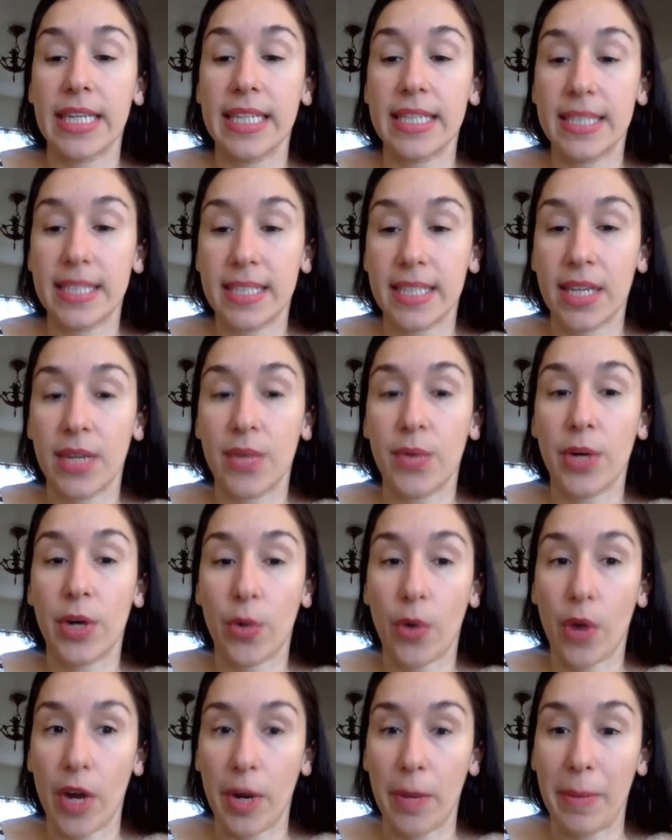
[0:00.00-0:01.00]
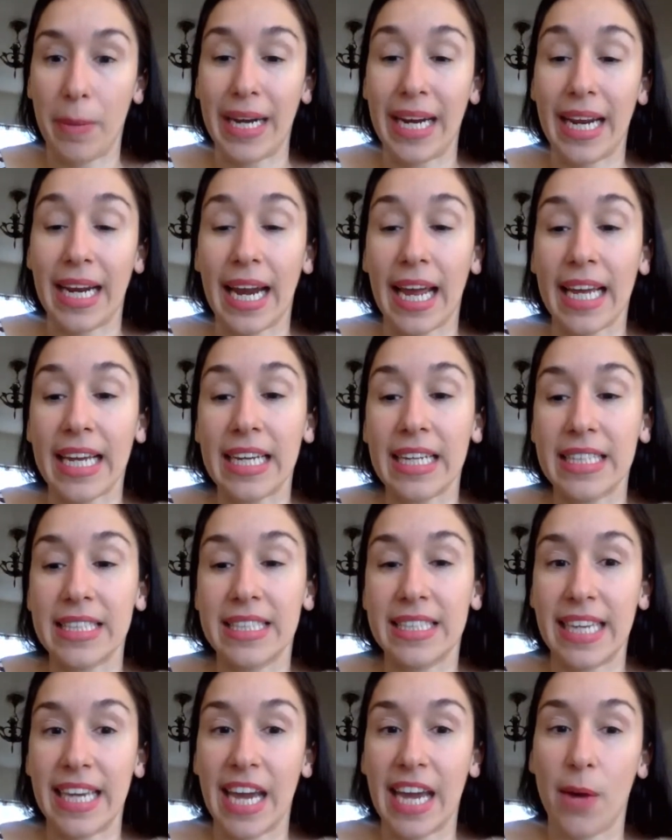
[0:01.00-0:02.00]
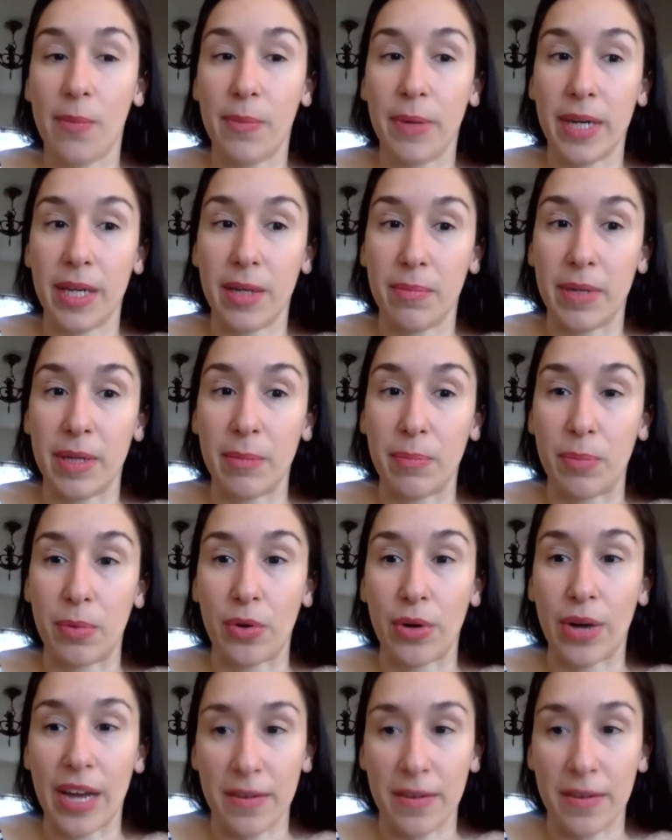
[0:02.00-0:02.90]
It's a requirement, and I can see how many people